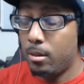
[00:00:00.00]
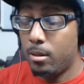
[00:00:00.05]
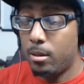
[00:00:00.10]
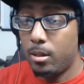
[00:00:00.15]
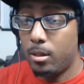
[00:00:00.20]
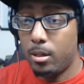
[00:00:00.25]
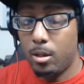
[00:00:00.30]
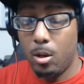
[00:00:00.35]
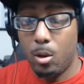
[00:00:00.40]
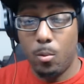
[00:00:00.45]

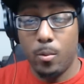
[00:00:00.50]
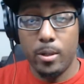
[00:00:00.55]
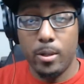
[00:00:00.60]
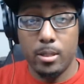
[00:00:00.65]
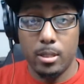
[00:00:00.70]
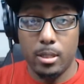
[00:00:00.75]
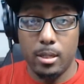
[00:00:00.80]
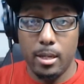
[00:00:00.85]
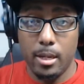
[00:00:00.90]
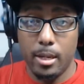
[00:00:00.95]
go
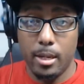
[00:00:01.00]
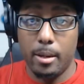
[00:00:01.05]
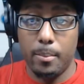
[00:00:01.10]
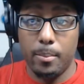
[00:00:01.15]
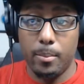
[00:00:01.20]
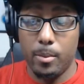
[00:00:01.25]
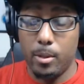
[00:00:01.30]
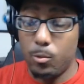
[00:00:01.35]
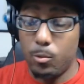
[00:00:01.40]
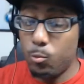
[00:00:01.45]
into
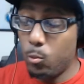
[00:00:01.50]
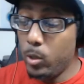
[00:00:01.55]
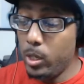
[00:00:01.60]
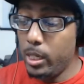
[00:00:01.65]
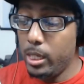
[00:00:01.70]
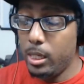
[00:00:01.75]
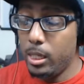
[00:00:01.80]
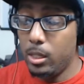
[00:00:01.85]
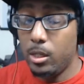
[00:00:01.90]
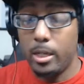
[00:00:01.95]
depth,
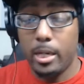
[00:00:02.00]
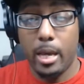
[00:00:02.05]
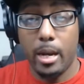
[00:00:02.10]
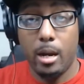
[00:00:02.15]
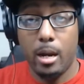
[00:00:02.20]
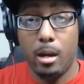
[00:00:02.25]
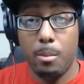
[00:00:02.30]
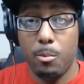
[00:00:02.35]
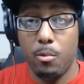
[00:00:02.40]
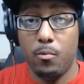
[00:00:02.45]
really look at
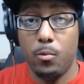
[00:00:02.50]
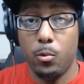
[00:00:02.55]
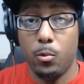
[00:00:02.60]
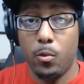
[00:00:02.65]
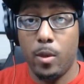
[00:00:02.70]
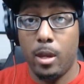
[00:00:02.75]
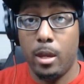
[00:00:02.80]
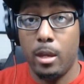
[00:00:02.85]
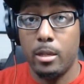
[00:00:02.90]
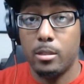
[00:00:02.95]
a few
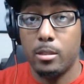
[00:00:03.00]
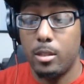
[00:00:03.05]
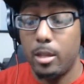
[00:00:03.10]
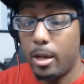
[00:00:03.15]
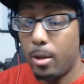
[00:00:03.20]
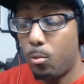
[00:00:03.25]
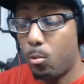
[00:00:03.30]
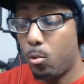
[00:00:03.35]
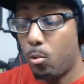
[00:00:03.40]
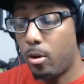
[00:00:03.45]
things
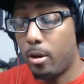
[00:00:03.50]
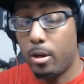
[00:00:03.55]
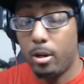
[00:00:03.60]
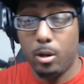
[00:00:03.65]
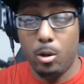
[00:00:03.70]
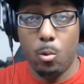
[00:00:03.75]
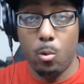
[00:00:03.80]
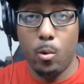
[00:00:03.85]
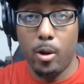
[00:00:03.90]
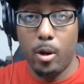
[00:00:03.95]
that were
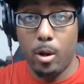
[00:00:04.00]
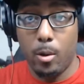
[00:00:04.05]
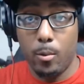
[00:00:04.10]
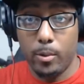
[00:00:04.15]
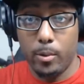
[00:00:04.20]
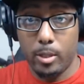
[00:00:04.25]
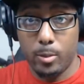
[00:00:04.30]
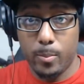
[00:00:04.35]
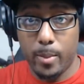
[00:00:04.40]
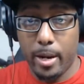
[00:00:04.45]
going on with
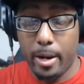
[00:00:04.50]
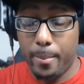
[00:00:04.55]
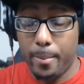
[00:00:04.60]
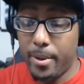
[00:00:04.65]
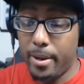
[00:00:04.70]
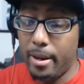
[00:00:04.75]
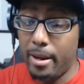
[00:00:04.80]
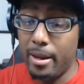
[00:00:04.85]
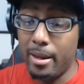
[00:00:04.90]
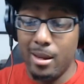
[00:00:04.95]
this
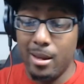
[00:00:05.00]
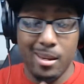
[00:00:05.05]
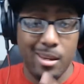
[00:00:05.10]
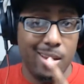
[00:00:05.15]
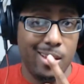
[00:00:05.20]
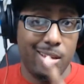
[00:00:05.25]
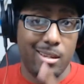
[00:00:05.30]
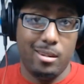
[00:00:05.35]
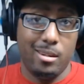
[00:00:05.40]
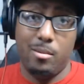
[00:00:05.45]
PowerPod.
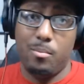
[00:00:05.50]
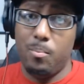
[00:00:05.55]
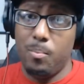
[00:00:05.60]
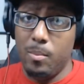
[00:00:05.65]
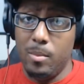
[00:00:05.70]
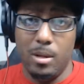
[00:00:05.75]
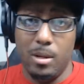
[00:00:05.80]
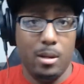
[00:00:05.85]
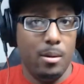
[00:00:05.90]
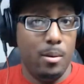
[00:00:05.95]

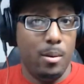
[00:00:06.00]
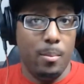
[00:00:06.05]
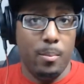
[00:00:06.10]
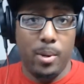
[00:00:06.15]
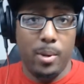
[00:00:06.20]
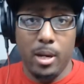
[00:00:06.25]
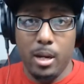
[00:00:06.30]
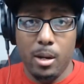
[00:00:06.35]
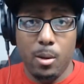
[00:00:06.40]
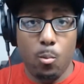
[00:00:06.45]

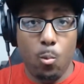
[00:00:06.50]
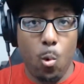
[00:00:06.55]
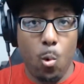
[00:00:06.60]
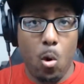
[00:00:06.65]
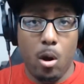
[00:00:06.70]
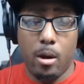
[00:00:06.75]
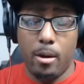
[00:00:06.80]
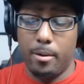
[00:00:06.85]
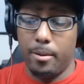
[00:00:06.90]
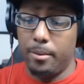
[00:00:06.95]
Put it in
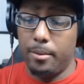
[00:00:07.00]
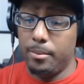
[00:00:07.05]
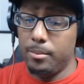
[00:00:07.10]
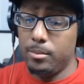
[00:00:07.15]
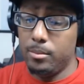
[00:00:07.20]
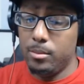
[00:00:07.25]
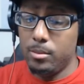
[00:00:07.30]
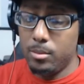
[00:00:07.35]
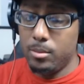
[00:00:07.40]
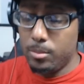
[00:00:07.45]
water,
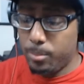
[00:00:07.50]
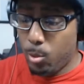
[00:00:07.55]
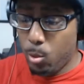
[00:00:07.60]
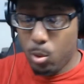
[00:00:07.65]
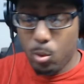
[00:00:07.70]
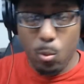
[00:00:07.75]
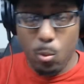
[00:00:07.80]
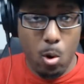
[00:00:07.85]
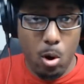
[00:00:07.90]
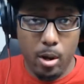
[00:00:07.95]

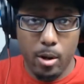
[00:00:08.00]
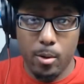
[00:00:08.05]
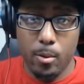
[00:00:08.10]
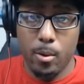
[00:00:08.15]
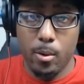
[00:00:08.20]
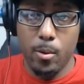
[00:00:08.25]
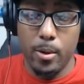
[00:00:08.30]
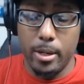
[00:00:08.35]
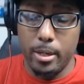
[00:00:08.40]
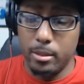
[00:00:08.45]
pour water
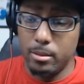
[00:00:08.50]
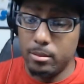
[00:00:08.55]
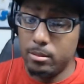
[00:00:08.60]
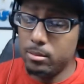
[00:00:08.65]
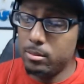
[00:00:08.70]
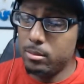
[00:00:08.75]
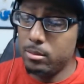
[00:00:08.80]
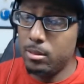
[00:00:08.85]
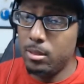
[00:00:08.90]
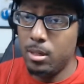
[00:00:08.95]
on it,
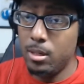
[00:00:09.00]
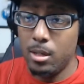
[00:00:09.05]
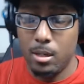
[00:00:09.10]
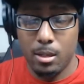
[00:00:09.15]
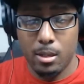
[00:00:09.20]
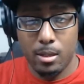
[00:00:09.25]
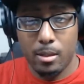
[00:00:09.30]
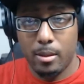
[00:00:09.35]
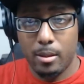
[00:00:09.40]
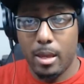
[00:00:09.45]

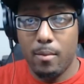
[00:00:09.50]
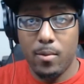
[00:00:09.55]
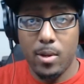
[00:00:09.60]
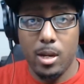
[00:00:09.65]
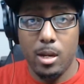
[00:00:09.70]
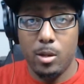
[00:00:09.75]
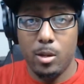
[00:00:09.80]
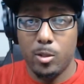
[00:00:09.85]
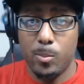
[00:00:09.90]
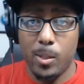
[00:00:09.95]
That
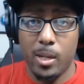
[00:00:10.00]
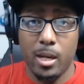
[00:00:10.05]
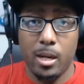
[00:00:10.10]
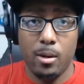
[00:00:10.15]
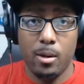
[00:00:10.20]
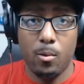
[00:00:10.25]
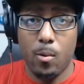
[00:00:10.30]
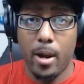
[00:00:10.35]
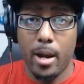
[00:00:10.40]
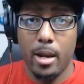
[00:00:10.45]
video is
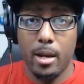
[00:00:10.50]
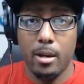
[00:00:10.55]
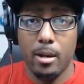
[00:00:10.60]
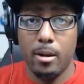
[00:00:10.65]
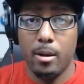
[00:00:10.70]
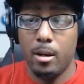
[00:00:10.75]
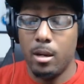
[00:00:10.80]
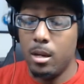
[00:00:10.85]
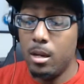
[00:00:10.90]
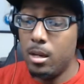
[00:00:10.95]
playing right here.
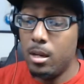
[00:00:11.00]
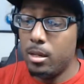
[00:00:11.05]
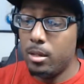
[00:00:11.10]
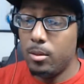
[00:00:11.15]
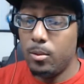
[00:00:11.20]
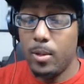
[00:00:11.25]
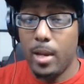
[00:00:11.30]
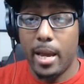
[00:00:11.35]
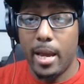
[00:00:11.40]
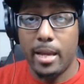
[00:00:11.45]

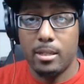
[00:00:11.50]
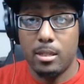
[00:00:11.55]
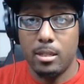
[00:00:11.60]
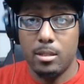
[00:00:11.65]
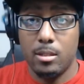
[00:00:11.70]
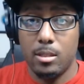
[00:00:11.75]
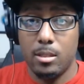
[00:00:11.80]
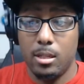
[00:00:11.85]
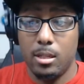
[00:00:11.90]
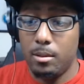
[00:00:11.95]
You guys can
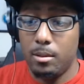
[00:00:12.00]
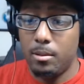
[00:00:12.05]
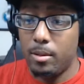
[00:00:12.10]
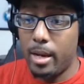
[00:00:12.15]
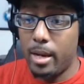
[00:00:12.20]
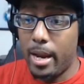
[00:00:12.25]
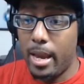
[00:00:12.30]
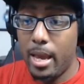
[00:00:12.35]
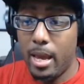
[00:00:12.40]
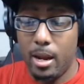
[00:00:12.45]
see
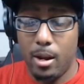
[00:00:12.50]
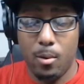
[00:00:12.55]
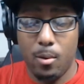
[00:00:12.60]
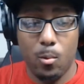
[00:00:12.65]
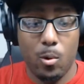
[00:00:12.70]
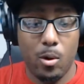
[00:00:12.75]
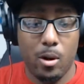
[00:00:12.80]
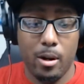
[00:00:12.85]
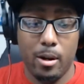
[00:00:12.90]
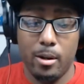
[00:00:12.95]
I had it in
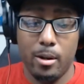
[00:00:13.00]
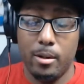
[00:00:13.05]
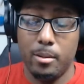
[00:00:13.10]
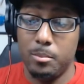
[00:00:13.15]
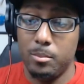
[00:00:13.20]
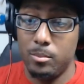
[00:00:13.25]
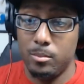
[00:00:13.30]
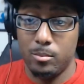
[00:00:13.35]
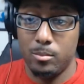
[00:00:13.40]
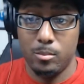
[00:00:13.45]
water.
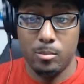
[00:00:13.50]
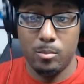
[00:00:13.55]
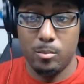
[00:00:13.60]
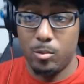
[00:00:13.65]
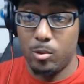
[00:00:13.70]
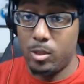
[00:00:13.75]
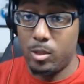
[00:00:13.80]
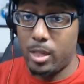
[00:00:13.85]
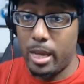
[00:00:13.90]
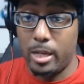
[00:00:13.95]

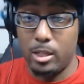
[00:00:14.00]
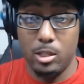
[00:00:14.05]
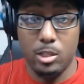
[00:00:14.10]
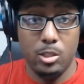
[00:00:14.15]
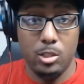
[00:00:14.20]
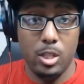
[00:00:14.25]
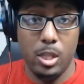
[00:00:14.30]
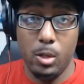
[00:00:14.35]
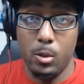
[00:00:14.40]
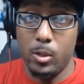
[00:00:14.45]
Like, this
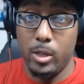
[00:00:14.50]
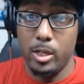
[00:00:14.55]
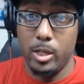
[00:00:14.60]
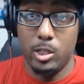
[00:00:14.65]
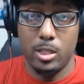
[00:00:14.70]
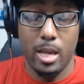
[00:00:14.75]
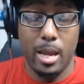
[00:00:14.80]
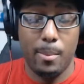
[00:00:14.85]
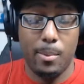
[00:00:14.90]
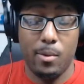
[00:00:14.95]
literally
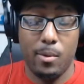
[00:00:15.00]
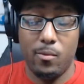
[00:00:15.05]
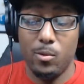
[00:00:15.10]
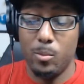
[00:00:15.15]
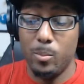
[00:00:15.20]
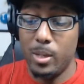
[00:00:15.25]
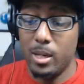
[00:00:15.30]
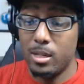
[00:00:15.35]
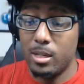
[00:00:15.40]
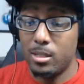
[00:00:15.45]
just happened a few
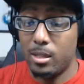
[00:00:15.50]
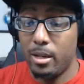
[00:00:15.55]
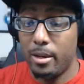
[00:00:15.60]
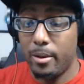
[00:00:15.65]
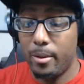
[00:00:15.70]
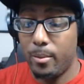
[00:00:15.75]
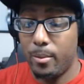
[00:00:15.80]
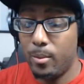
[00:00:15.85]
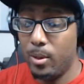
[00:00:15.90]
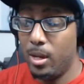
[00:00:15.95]
minutes
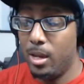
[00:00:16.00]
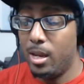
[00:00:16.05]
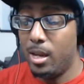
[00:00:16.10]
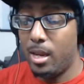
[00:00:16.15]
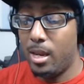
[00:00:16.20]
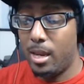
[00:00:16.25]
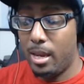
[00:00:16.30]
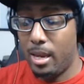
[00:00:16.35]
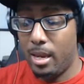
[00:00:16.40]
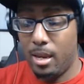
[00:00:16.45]
ago,
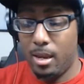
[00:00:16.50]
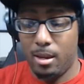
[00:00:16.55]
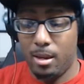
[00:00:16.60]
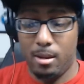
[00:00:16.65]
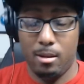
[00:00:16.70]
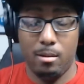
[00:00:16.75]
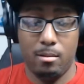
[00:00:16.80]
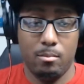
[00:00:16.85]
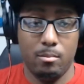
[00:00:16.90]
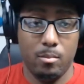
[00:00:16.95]

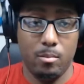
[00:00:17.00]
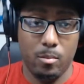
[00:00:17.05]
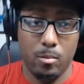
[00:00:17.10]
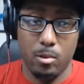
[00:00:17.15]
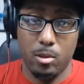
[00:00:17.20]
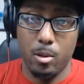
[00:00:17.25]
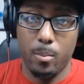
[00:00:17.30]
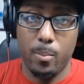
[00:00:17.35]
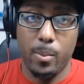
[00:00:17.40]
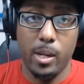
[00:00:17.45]
and
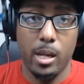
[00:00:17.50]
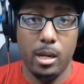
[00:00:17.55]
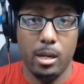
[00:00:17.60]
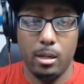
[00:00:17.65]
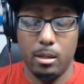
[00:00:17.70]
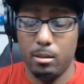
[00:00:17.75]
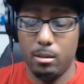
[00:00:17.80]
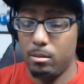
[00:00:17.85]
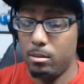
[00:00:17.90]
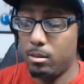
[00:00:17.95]
they're
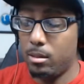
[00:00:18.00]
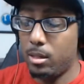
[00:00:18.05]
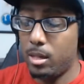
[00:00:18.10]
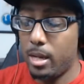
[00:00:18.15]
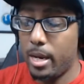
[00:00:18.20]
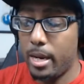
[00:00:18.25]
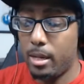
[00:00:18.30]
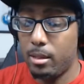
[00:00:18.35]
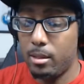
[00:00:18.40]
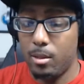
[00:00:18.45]
playing.
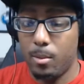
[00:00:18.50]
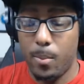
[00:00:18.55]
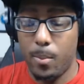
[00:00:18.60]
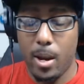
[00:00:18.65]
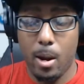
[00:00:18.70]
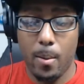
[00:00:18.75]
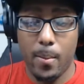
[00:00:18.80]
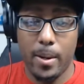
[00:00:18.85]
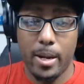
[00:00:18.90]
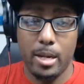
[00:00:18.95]
Like, the
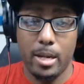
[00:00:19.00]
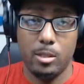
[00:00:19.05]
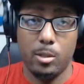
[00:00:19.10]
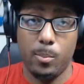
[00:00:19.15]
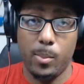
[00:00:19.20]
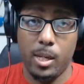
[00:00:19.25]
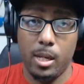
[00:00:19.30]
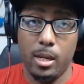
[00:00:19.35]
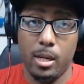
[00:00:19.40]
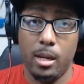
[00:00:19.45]
PowerPods are
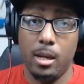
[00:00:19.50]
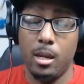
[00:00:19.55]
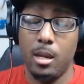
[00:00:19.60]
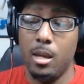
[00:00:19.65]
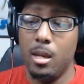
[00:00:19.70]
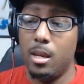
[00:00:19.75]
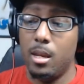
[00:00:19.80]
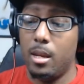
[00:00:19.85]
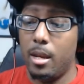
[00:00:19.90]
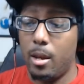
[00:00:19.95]
playing.
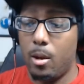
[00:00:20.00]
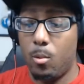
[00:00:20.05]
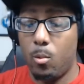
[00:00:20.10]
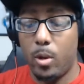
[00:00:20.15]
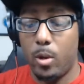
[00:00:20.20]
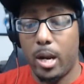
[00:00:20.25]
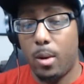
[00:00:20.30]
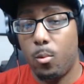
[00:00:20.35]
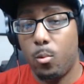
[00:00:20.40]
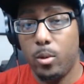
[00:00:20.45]
Now, what
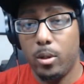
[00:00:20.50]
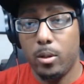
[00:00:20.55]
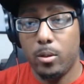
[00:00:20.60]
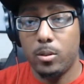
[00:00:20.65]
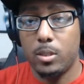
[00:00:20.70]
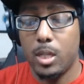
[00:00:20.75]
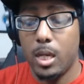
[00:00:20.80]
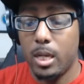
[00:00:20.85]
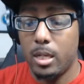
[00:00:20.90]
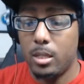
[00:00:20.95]
I will
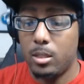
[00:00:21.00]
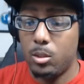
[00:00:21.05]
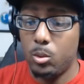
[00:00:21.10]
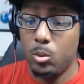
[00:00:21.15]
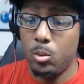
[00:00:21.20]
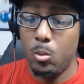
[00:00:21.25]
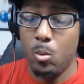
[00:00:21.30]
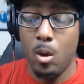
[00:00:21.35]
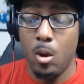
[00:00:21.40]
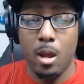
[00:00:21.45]
say
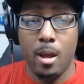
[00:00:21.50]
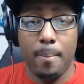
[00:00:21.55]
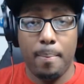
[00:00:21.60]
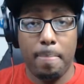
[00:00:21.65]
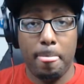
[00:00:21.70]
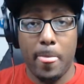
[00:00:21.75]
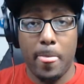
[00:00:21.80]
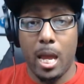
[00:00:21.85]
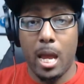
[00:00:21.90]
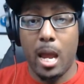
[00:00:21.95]
too,
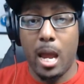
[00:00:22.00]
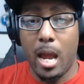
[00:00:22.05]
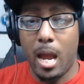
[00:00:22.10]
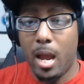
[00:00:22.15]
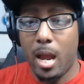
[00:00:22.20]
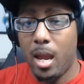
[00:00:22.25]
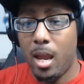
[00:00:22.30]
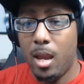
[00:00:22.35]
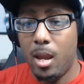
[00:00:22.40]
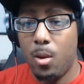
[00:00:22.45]

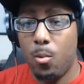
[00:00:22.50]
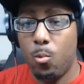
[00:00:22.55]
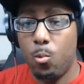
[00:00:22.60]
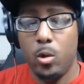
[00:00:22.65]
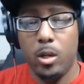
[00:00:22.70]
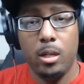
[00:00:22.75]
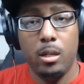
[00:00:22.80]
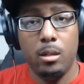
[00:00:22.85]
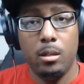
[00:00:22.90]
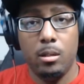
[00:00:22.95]
I
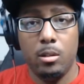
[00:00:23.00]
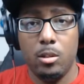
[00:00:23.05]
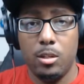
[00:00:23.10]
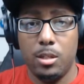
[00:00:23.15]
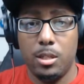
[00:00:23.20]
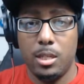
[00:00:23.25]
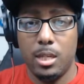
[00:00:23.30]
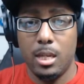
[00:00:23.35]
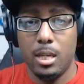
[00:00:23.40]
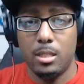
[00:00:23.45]
wouldn't
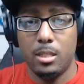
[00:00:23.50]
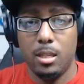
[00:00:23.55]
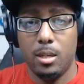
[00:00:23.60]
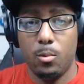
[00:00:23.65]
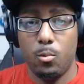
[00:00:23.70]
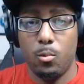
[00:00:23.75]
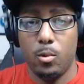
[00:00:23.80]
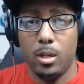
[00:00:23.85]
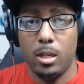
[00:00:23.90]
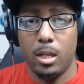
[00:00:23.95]
test it
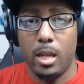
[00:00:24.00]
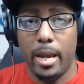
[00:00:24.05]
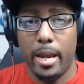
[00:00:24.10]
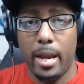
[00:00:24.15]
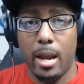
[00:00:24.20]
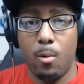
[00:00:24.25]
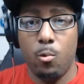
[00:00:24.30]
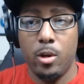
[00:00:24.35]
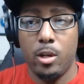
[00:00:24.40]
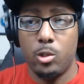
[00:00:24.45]
with, like, I
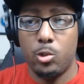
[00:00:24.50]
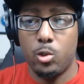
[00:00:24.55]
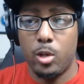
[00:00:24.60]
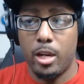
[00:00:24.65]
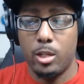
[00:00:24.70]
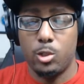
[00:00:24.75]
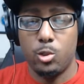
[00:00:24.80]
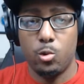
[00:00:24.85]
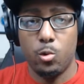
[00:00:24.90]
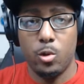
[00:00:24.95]
wouldn't try to
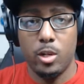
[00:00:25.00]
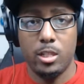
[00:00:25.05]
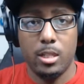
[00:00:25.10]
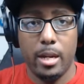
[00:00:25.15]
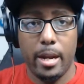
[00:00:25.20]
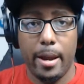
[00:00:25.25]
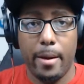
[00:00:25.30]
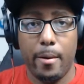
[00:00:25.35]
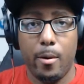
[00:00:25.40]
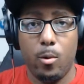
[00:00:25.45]
stress it
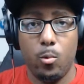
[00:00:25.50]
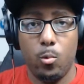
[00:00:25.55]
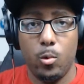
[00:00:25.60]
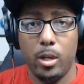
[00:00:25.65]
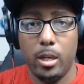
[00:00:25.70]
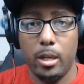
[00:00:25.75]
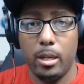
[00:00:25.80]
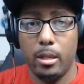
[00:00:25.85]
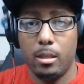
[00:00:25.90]
out with